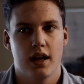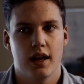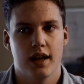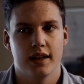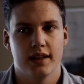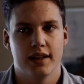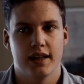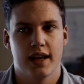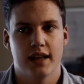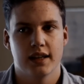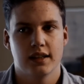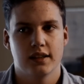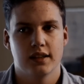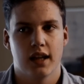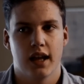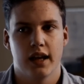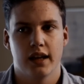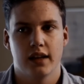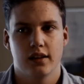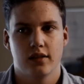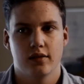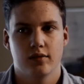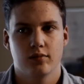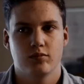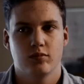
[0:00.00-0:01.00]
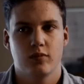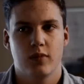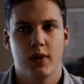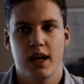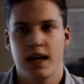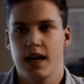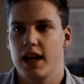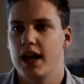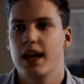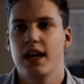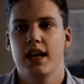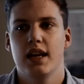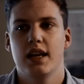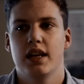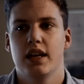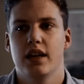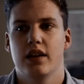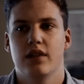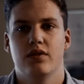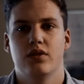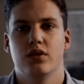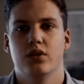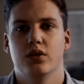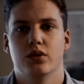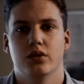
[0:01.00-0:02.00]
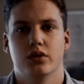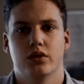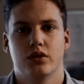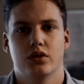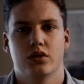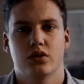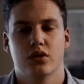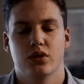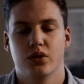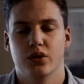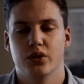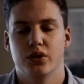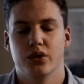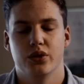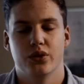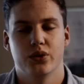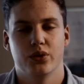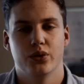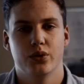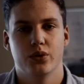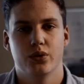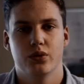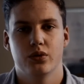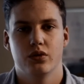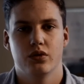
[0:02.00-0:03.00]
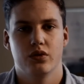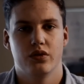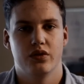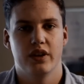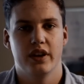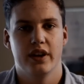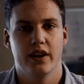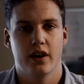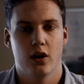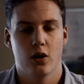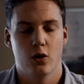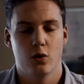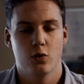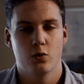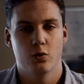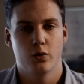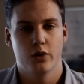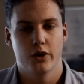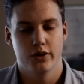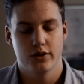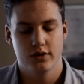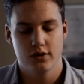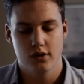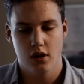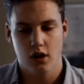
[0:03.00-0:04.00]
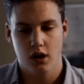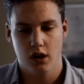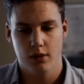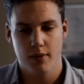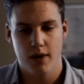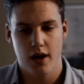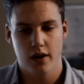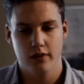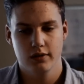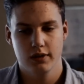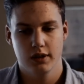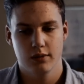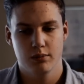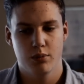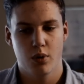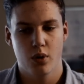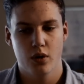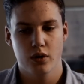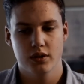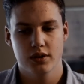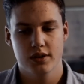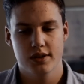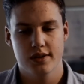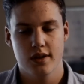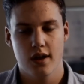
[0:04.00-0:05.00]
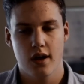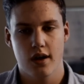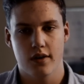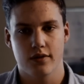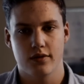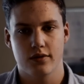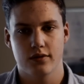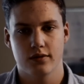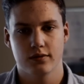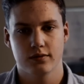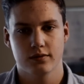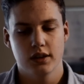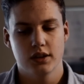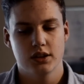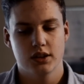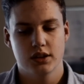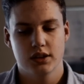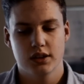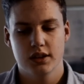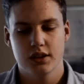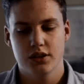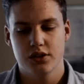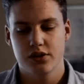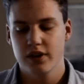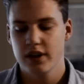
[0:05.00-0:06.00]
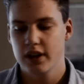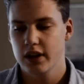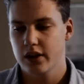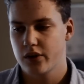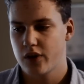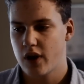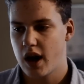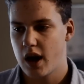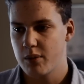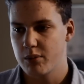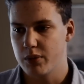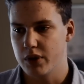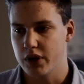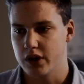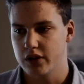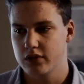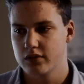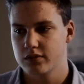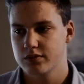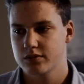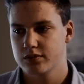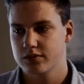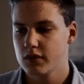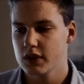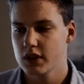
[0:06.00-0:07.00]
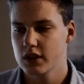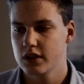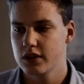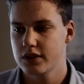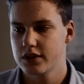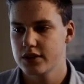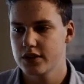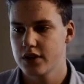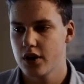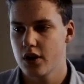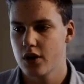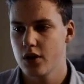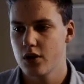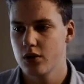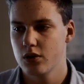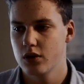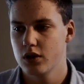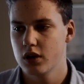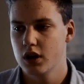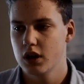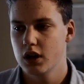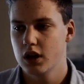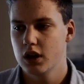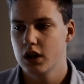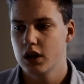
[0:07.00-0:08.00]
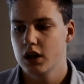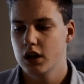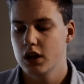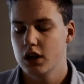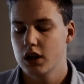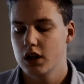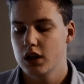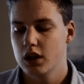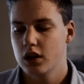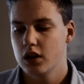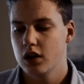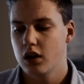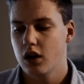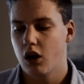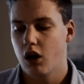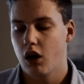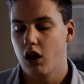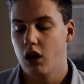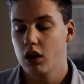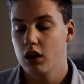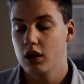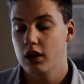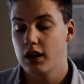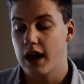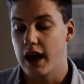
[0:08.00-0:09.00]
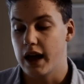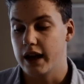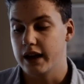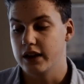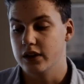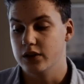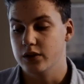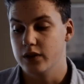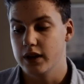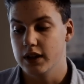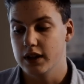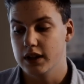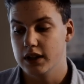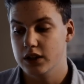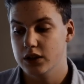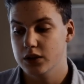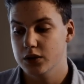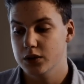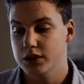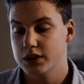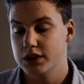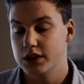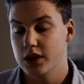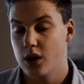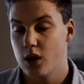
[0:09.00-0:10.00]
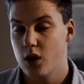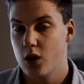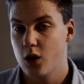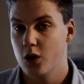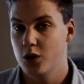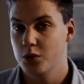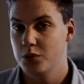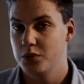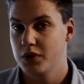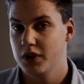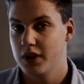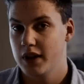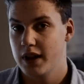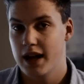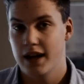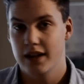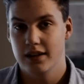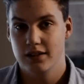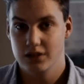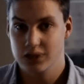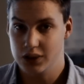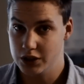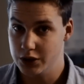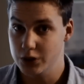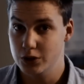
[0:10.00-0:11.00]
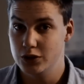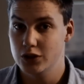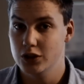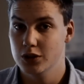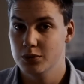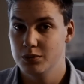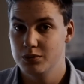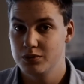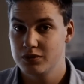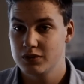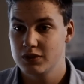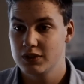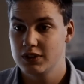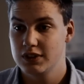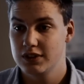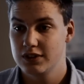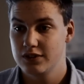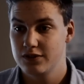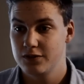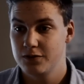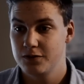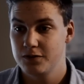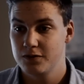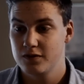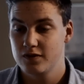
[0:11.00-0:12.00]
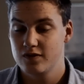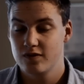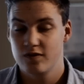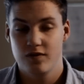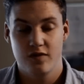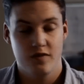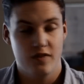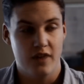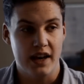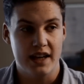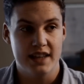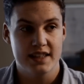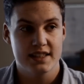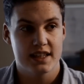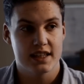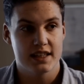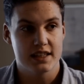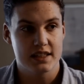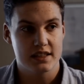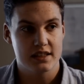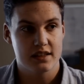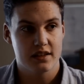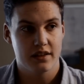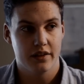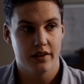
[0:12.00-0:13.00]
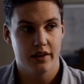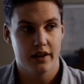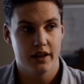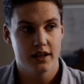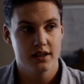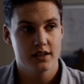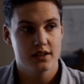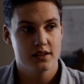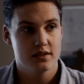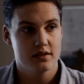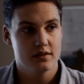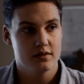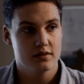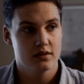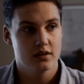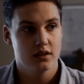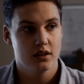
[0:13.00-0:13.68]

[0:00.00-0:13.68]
and get like 80 views on your new video where you talk about important stuff, it's, it's really crappy. So all I can really do is to hope that YouTube fixes this